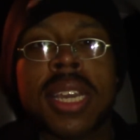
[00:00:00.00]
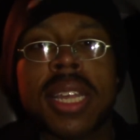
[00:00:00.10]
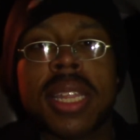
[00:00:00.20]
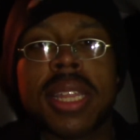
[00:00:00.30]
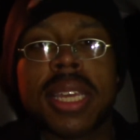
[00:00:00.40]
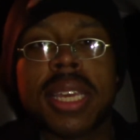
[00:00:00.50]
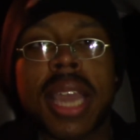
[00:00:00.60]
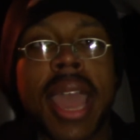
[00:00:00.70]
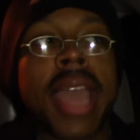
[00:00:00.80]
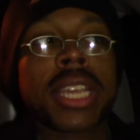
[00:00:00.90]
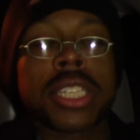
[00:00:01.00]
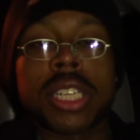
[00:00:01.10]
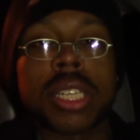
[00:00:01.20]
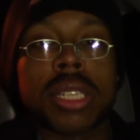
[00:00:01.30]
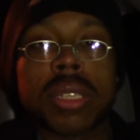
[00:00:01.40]
The
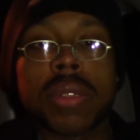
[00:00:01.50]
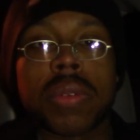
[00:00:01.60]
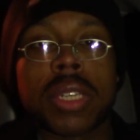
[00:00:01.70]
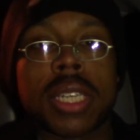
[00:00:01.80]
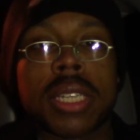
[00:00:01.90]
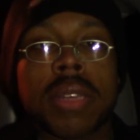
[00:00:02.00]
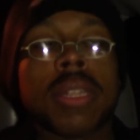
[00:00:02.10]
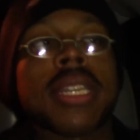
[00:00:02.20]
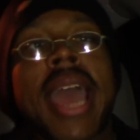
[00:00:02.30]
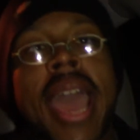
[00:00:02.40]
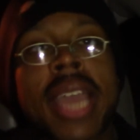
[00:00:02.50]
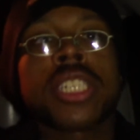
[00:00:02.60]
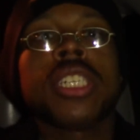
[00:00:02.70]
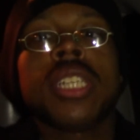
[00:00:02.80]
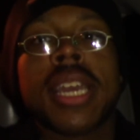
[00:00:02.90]
action, the the
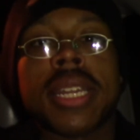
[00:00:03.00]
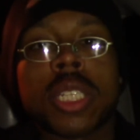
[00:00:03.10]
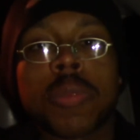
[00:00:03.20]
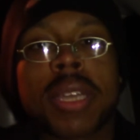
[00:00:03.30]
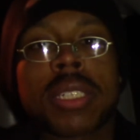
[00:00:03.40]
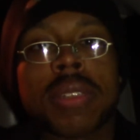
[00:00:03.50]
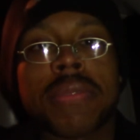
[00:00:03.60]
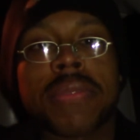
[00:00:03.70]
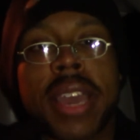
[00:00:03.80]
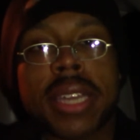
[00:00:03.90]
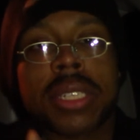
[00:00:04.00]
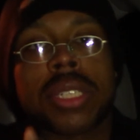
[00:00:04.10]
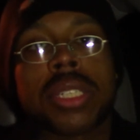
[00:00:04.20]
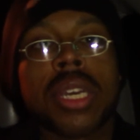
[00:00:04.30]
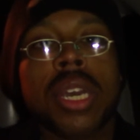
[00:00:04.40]
action and the special
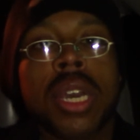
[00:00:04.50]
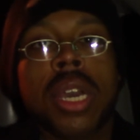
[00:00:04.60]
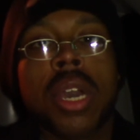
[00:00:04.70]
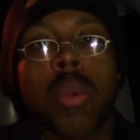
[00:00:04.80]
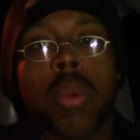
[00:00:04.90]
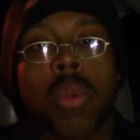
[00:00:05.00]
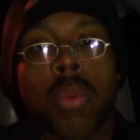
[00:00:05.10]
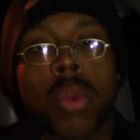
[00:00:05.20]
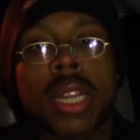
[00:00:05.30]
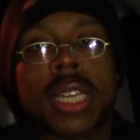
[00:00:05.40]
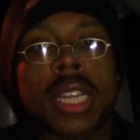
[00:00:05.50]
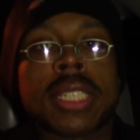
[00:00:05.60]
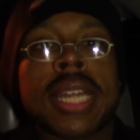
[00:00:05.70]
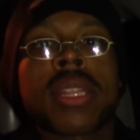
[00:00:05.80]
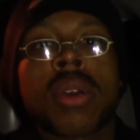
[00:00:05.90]
effects were really
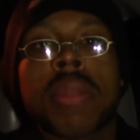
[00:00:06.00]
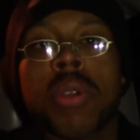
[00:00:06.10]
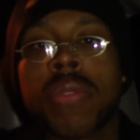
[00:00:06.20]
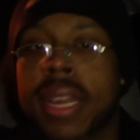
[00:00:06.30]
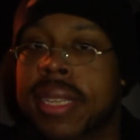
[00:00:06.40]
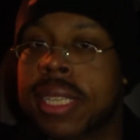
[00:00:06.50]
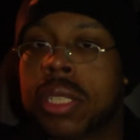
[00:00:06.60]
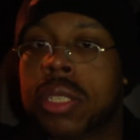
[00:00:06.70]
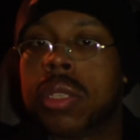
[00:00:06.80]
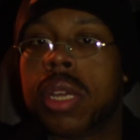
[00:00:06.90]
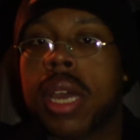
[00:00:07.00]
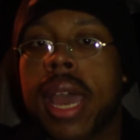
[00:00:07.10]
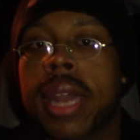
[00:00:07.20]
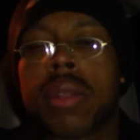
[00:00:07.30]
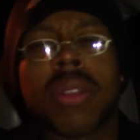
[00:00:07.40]
good. Cause I thought a movie like this,
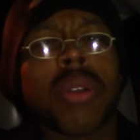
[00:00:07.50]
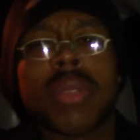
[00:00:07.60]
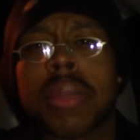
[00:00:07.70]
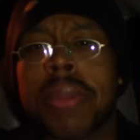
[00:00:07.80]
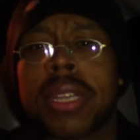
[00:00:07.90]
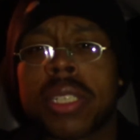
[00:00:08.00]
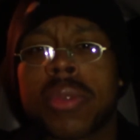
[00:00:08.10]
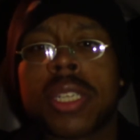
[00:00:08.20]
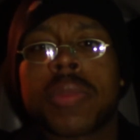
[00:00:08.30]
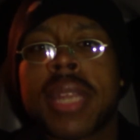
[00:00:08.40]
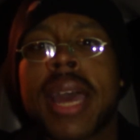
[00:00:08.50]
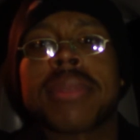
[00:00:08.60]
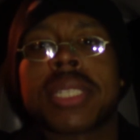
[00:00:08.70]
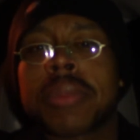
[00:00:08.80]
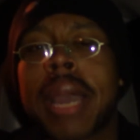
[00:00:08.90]
I don't know what the budget was, but I
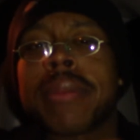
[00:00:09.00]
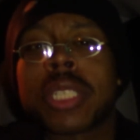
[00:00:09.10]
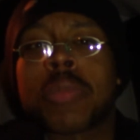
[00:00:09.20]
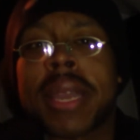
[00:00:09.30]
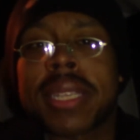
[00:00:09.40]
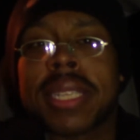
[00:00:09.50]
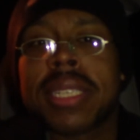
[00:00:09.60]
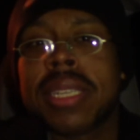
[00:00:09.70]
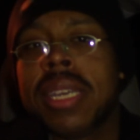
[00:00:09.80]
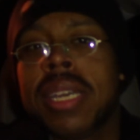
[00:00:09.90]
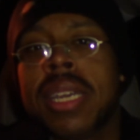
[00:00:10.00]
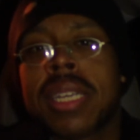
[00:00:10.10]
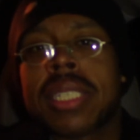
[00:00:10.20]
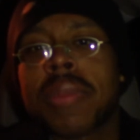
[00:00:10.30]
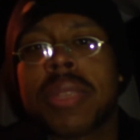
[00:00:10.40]
was I was expecting
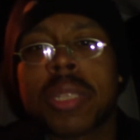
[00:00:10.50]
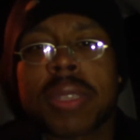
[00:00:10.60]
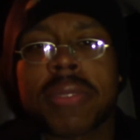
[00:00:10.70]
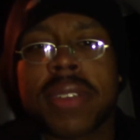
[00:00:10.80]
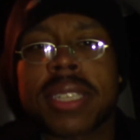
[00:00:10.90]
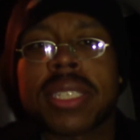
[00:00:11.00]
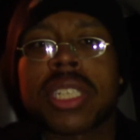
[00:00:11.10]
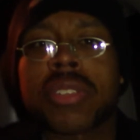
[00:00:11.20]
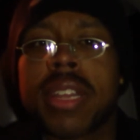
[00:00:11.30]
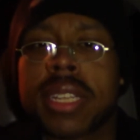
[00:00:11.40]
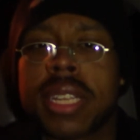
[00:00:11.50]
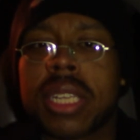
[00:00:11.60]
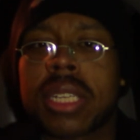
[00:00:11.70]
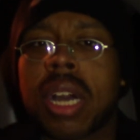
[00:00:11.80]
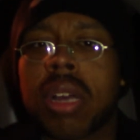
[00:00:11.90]
because some of the special effects in the trailer didn't
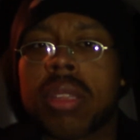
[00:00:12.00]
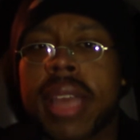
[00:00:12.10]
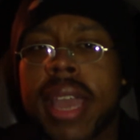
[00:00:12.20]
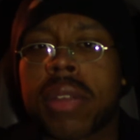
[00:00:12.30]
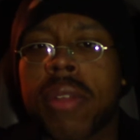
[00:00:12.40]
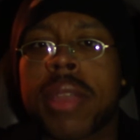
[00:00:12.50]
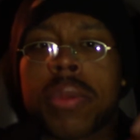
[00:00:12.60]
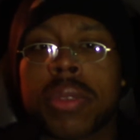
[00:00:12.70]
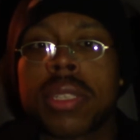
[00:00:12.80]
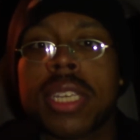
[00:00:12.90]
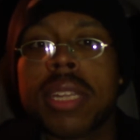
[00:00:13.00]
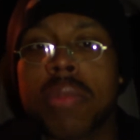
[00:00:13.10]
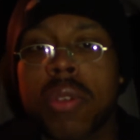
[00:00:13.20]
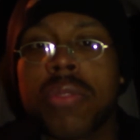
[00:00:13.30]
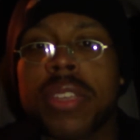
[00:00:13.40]
look uh, that great, but when you see the
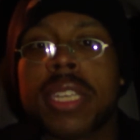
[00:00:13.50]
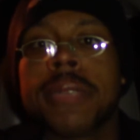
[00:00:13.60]
movie,